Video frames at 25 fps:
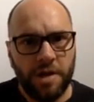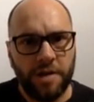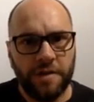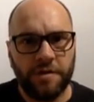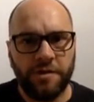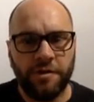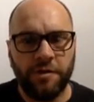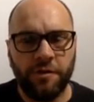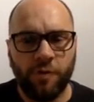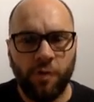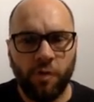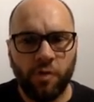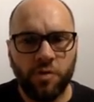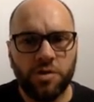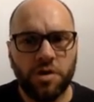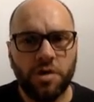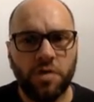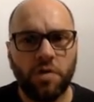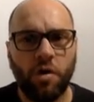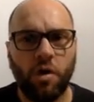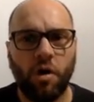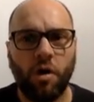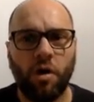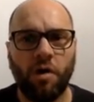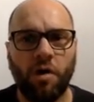You've also
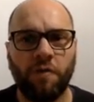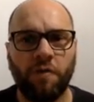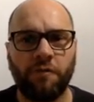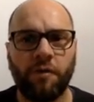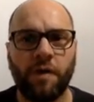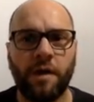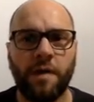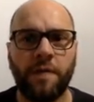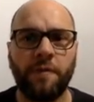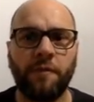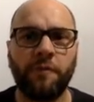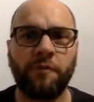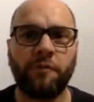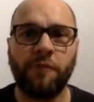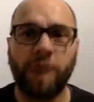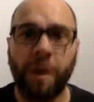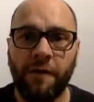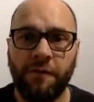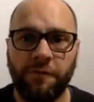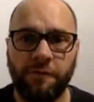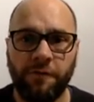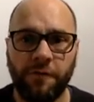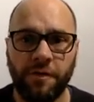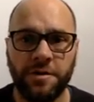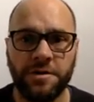got a frame of
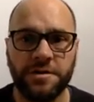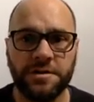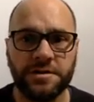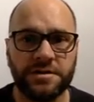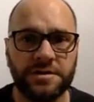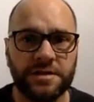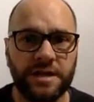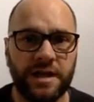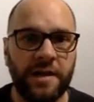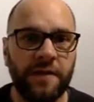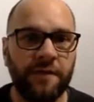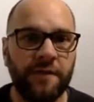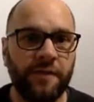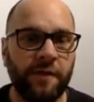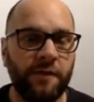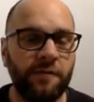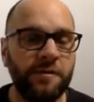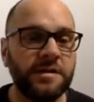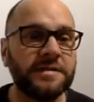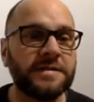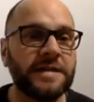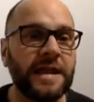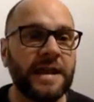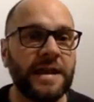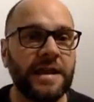reference if there
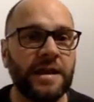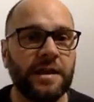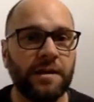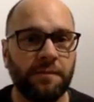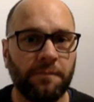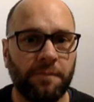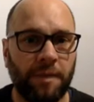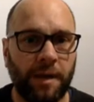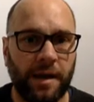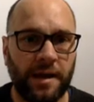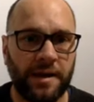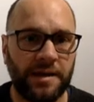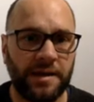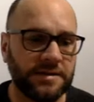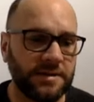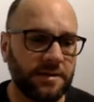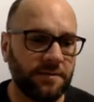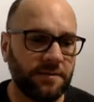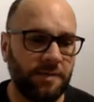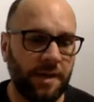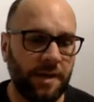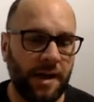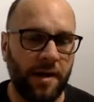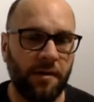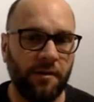is any complaints
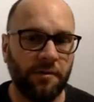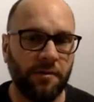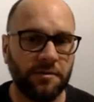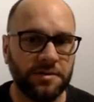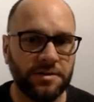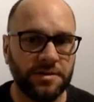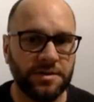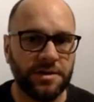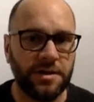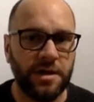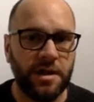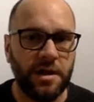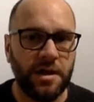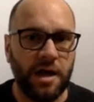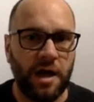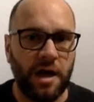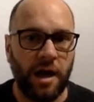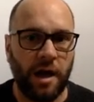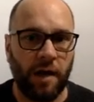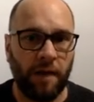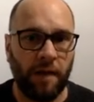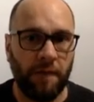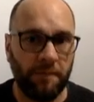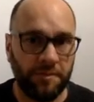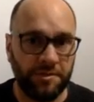about
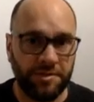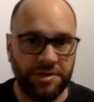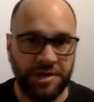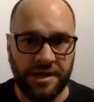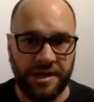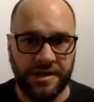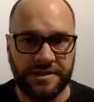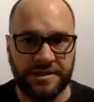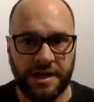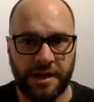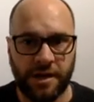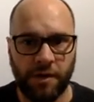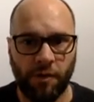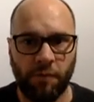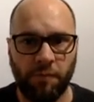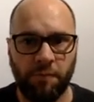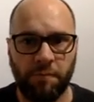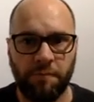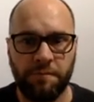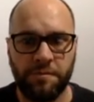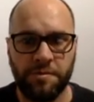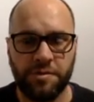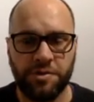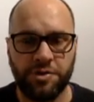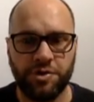cheating or
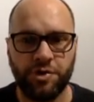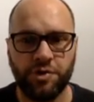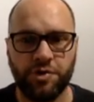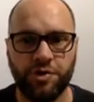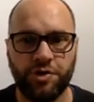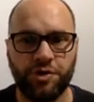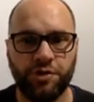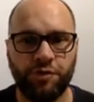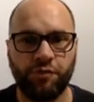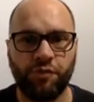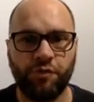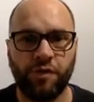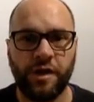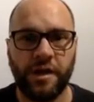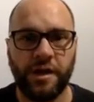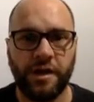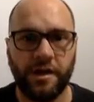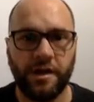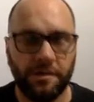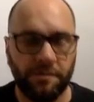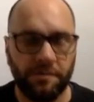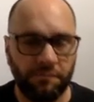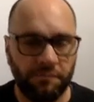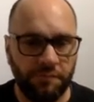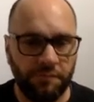students
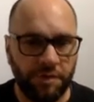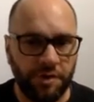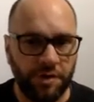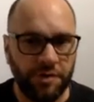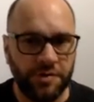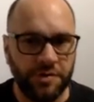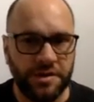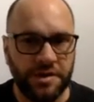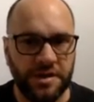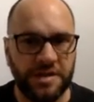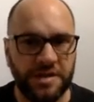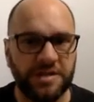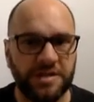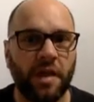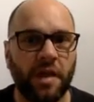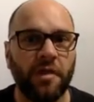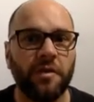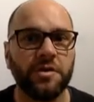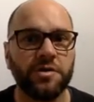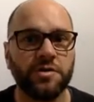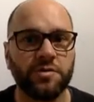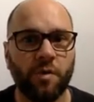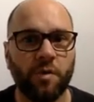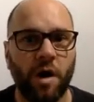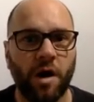reusing each
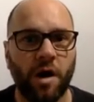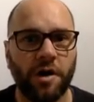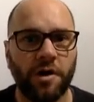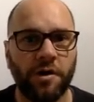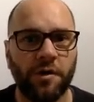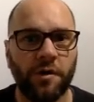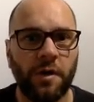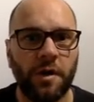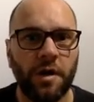other's work.